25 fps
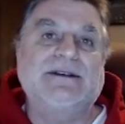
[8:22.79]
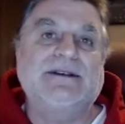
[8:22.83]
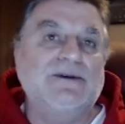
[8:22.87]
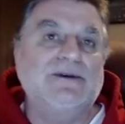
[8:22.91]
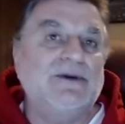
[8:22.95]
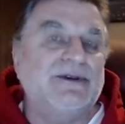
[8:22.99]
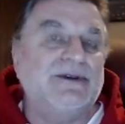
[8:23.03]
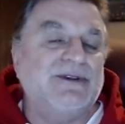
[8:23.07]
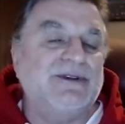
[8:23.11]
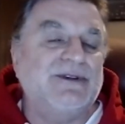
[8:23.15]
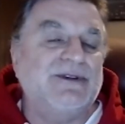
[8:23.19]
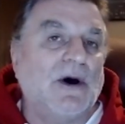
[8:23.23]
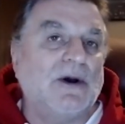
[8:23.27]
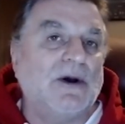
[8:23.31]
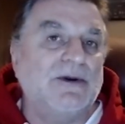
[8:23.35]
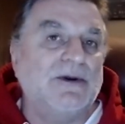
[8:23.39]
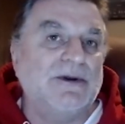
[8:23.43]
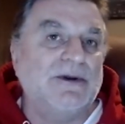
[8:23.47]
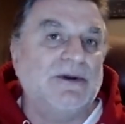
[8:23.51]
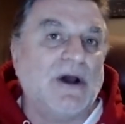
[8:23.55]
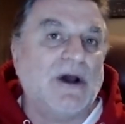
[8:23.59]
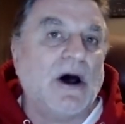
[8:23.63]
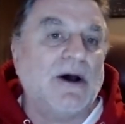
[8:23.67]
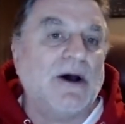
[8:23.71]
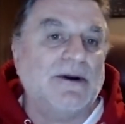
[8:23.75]
two
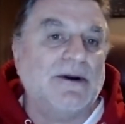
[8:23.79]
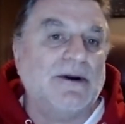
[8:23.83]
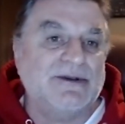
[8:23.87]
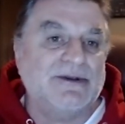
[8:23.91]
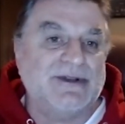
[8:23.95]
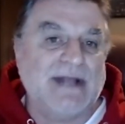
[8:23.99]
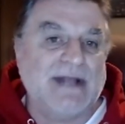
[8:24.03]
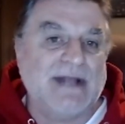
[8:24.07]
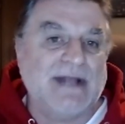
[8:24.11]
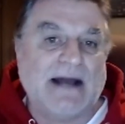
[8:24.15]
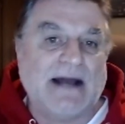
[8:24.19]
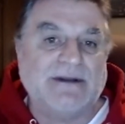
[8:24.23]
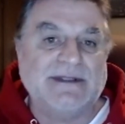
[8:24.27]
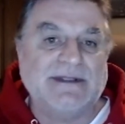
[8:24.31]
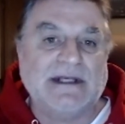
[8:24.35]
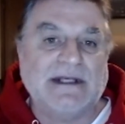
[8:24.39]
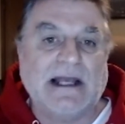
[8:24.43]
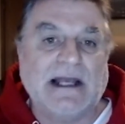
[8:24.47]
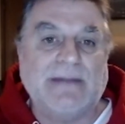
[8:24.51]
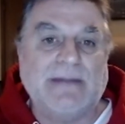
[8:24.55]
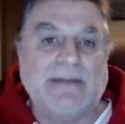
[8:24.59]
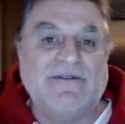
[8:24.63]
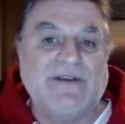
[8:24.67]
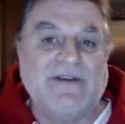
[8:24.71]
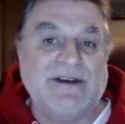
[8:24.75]
adult daughters now to
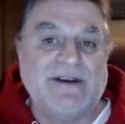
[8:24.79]
come